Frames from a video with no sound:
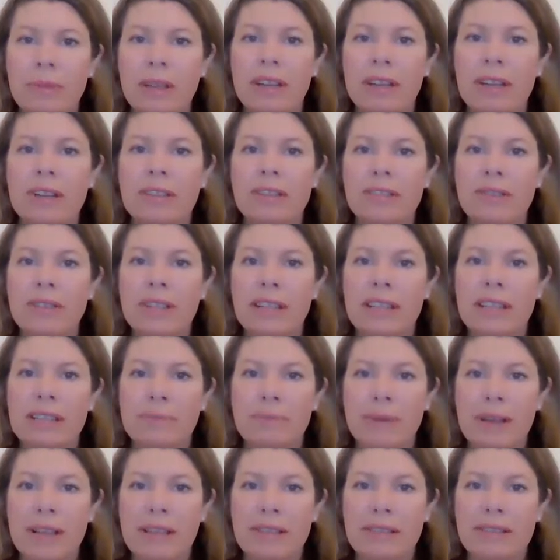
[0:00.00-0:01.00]
because you need
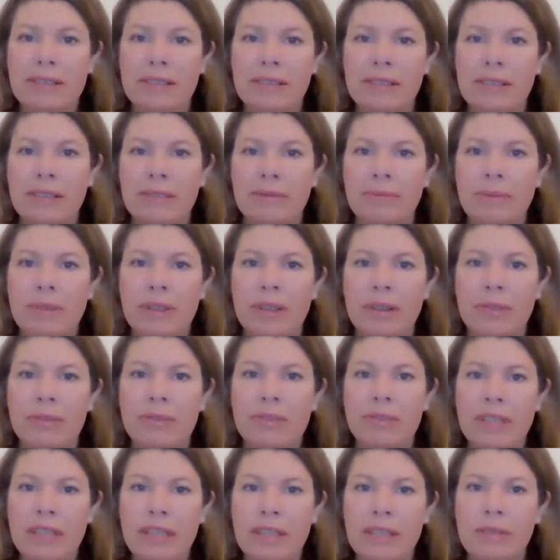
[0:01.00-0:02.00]
space to,
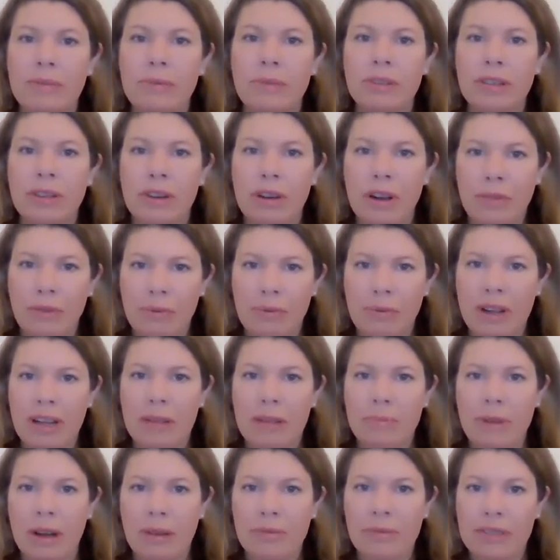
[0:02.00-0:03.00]
deal with the
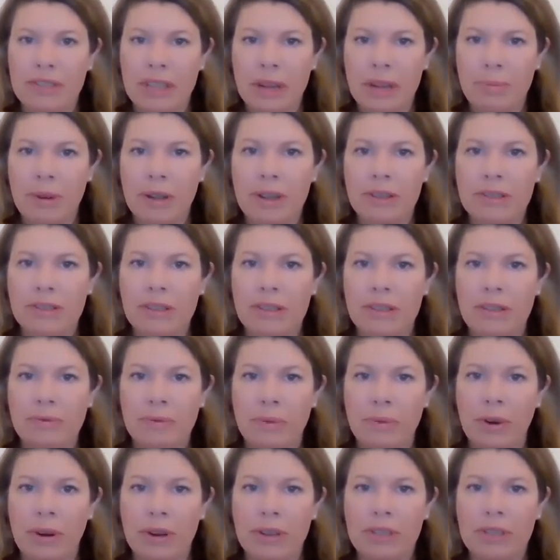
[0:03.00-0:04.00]
overwhelm of the separation and
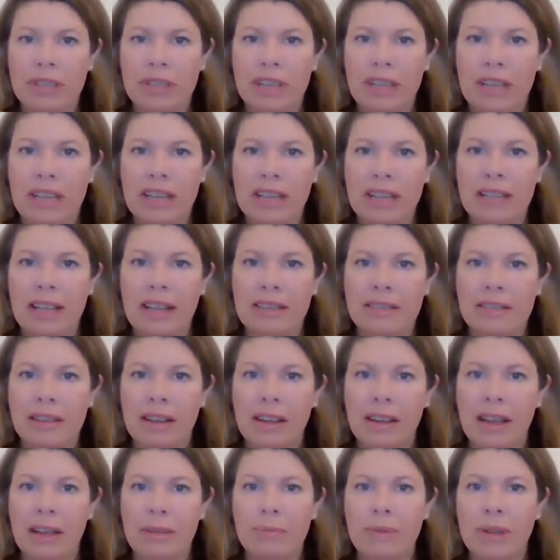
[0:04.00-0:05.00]
divorce, and you need that
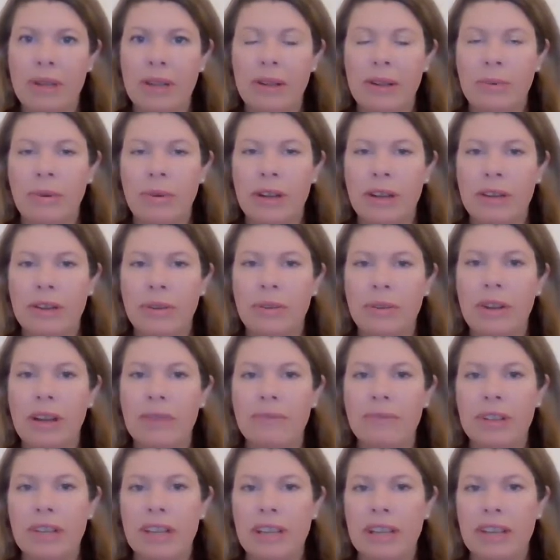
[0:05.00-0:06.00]
time when you don't
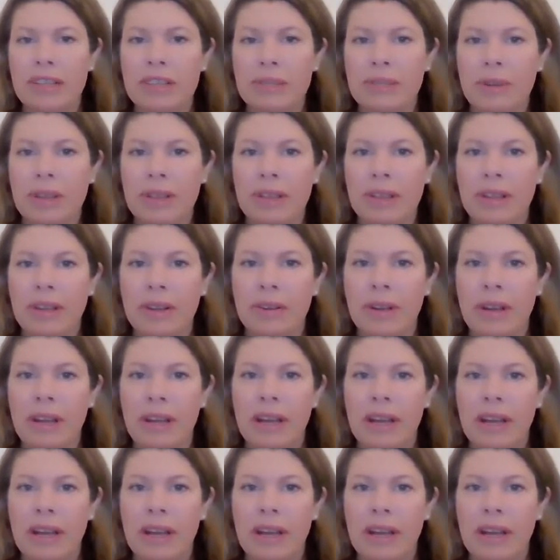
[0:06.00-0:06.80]
have the kids with you